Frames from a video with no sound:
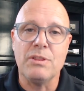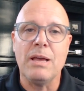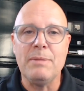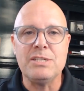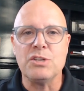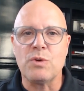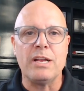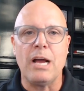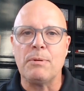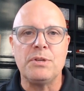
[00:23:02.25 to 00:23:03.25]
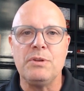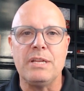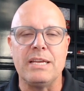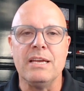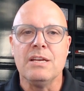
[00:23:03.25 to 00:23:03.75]
So that means it's great
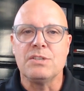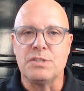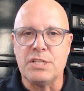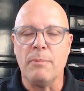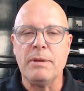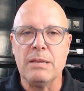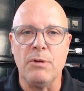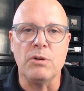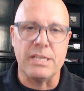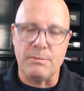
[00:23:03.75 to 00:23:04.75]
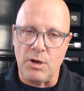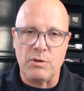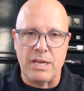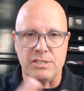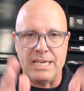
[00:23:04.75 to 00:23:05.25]
opportunity. So tell me a little.
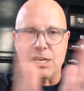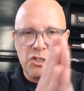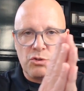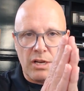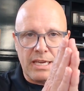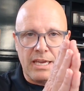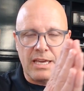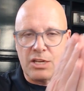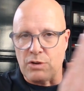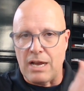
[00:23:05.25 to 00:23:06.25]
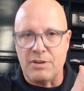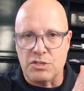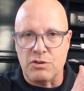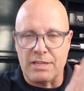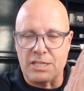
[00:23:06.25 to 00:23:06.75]
Okay. So you got trucking, got driving a
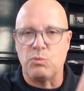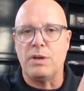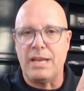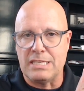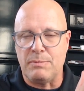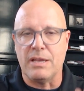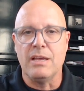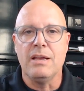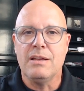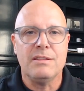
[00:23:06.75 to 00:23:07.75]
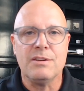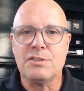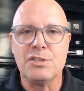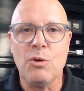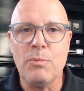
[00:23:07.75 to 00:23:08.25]
truck. That's one aspect.
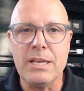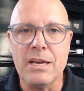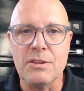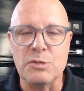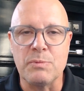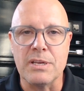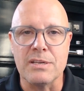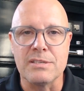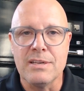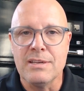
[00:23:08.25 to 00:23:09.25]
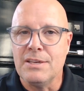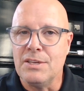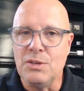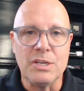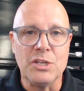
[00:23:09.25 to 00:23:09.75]
There's so many others because
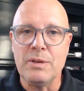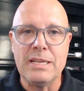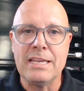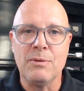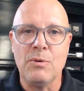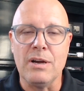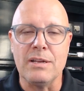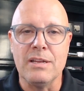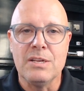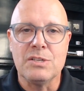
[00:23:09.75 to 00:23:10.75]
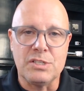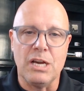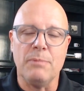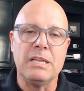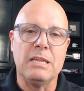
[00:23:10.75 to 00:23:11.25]
you can do anything you want. So
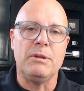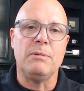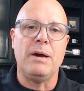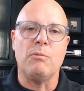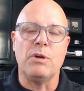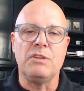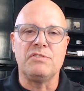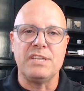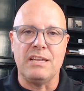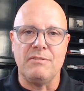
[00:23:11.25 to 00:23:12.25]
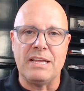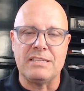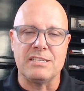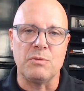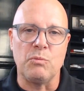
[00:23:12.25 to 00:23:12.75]
tell me a little bit about where you've seen
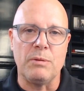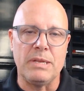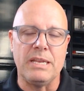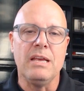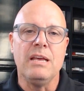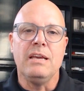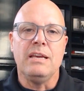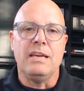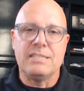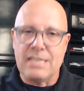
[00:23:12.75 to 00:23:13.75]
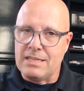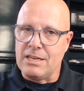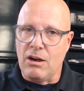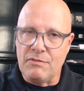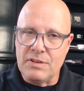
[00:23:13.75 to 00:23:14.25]
advances in women inside the
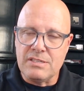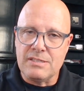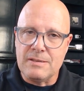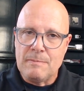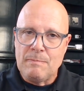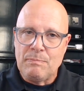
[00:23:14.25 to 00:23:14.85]
office,